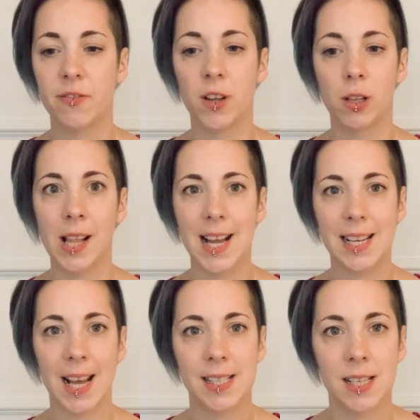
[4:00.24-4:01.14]
to feel
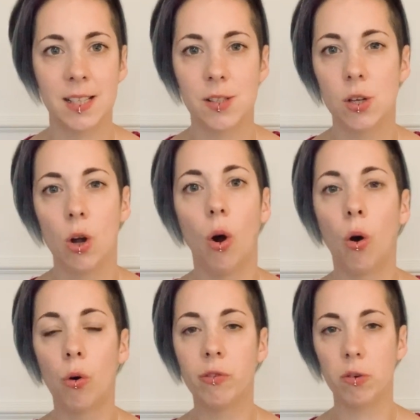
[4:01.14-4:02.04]
lightheaded
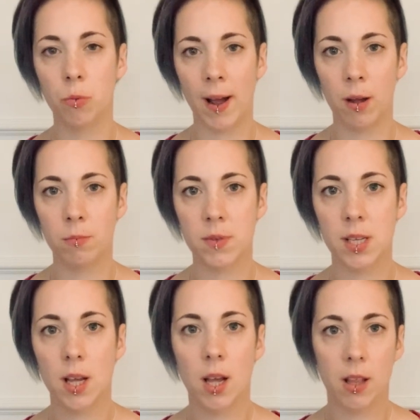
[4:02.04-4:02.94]
or overwhelmed,
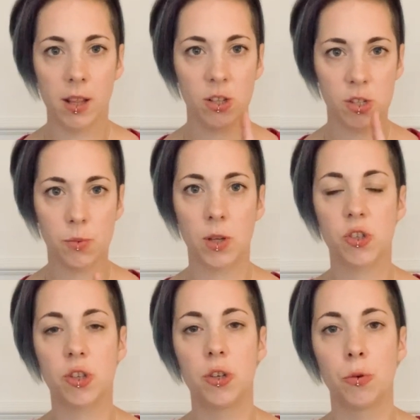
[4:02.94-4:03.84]
then
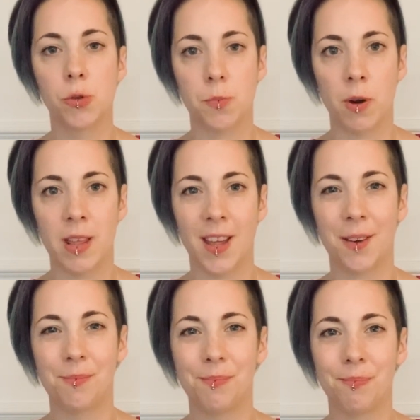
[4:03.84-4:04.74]
switch to nose
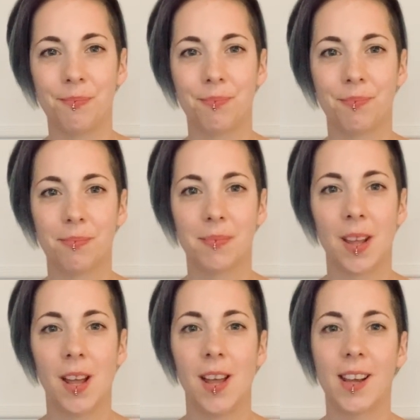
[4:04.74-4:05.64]
breathing.
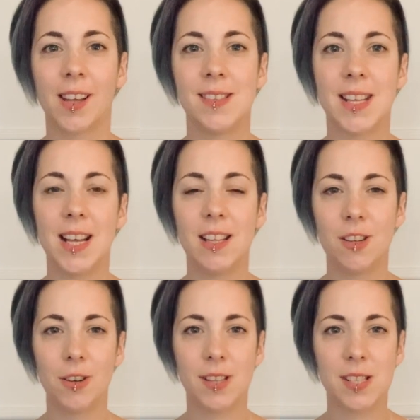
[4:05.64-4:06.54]

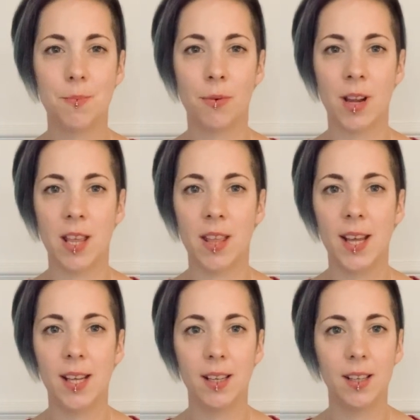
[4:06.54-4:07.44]
Continuing to breathe
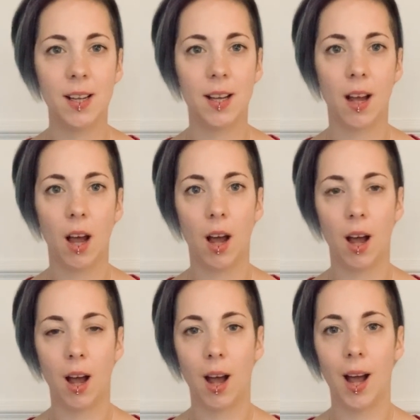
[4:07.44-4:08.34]
in
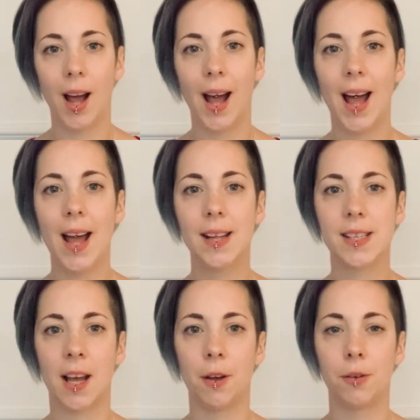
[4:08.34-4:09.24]
and
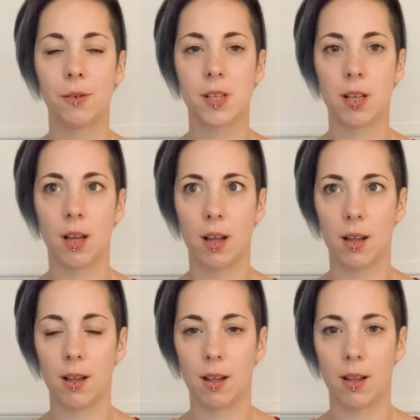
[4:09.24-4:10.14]
out,
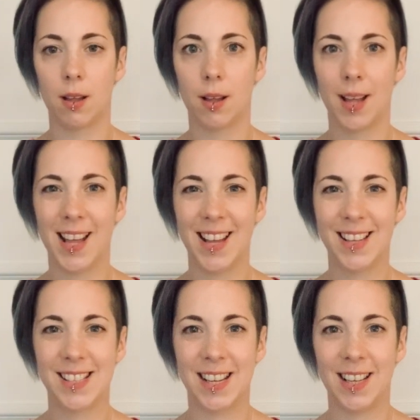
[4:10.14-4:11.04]

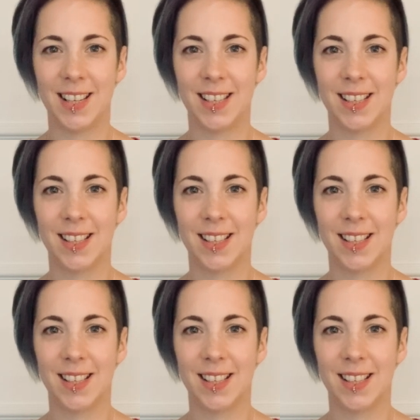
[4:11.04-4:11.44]
and in,